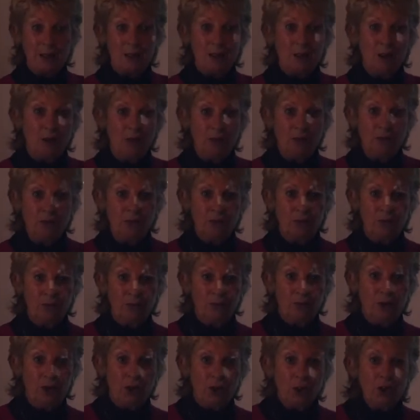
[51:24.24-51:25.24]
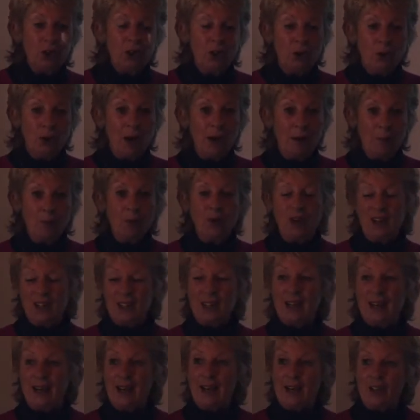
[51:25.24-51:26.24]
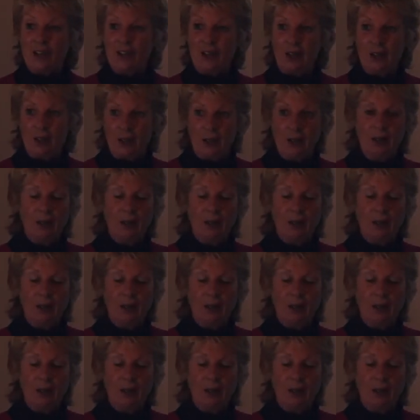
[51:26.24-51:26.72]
stuff. You know, when I say anything,